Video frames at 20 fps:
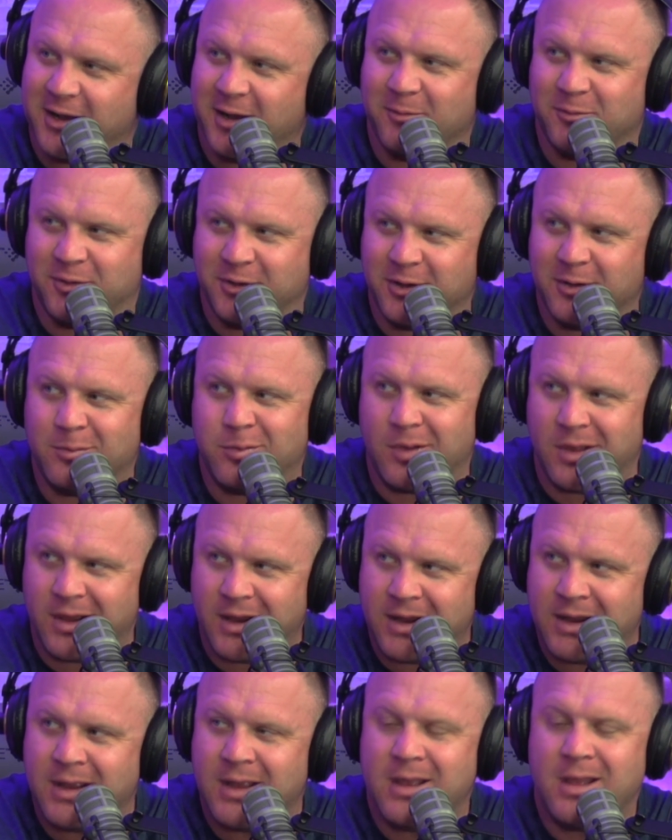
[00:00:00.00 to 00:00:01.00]
comes into yeah.
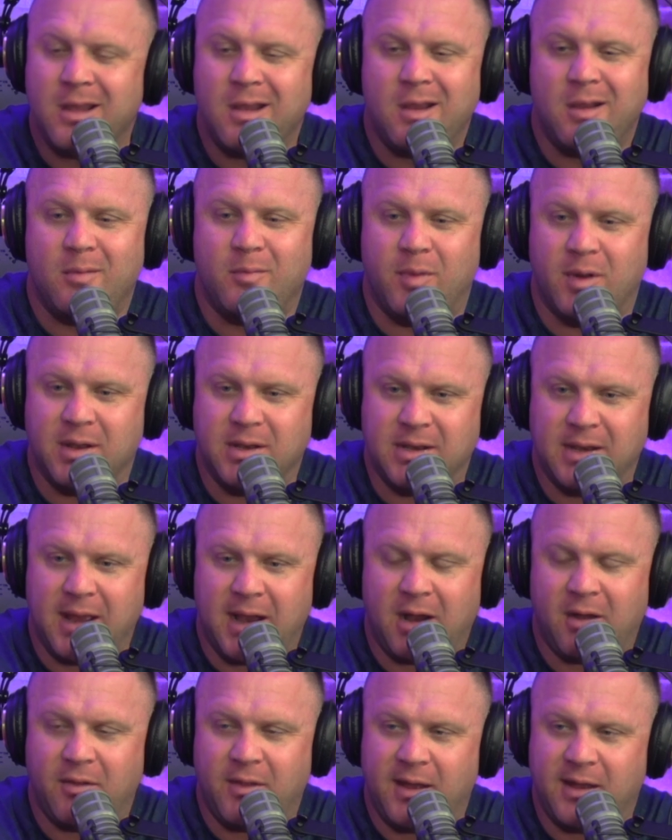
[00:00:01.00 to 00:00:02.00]
play. But
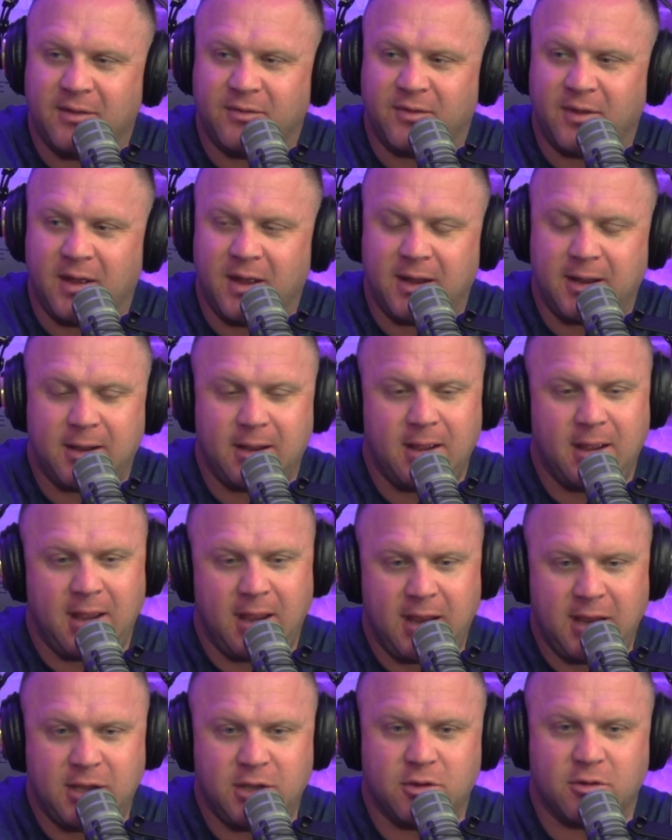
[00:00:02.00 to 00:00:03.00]
now that it's like,
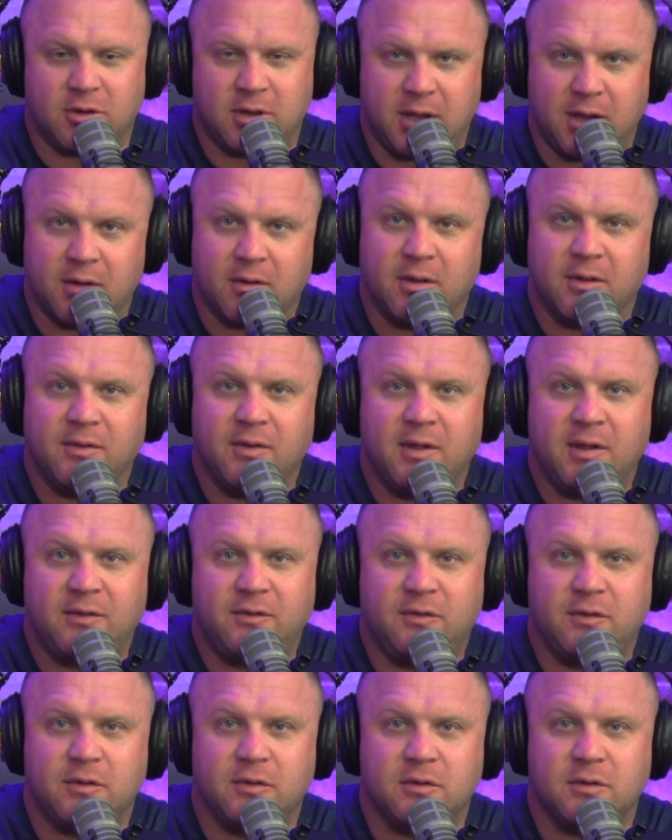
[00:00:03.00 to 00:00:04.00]
hey, you're hearing this,